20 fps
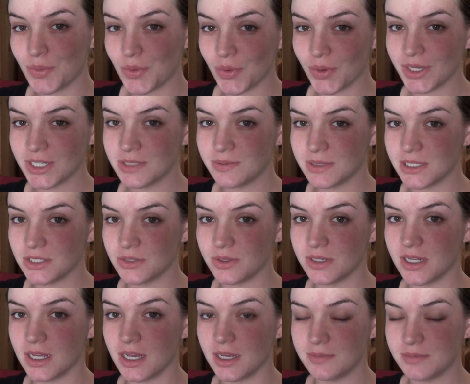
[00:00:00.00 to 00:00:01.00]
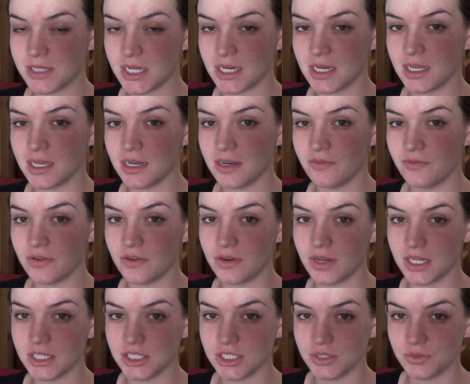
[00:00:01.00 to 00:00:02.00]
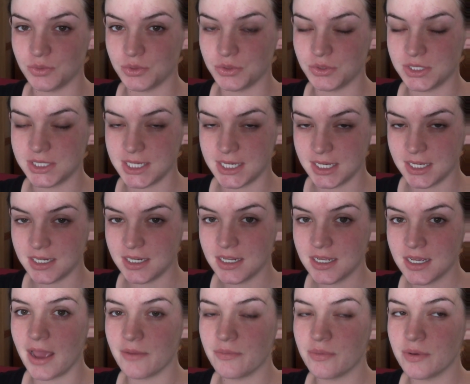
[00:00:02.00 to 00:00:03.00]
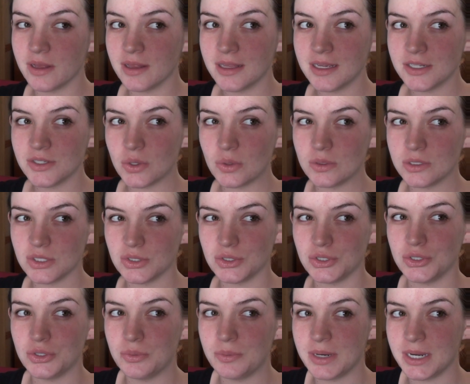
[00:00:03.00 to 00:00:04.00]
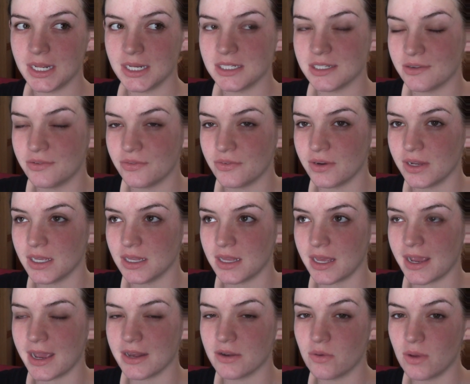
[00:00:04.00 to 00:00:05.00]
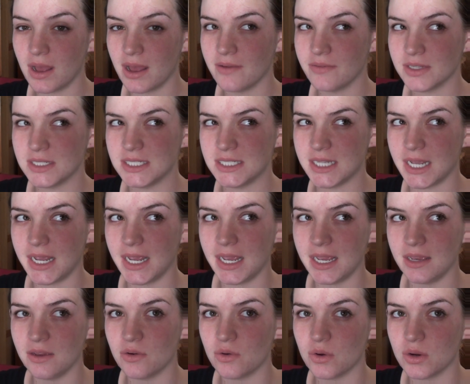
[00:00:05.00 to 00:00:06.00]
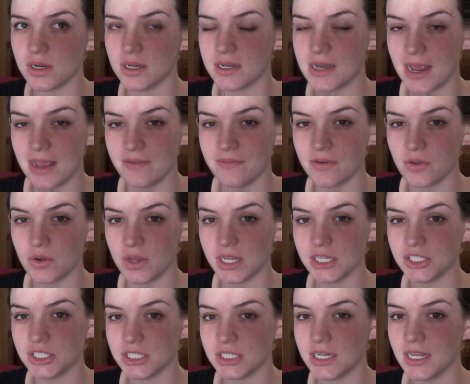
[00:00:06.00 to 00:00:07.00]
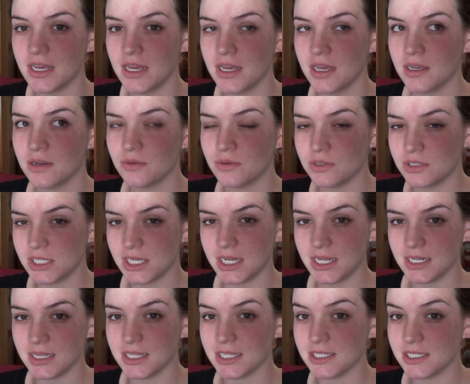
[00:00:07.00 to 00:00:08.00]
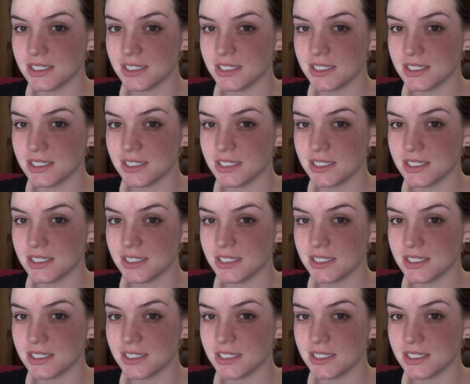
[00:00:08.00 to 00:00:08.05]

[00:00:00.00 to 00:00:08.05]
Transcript: I'm going to be doing an updated foundation routine. I really don't do too many different, like I don't have a day or a night foundation routine.